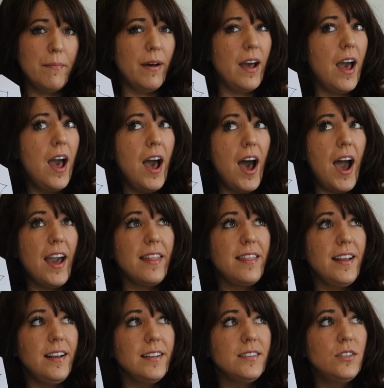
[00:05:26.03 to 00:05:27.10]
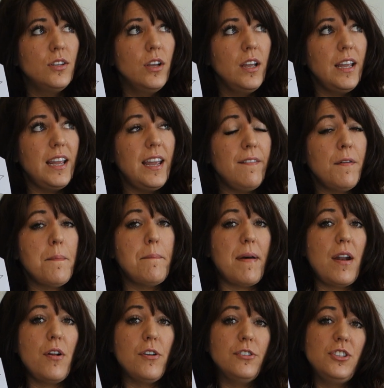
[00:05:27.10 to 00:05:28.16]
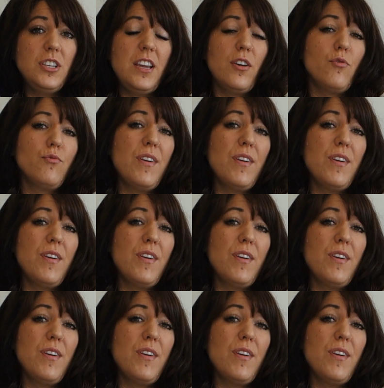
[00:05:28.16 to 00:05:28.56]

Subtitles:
but I think it's even better to get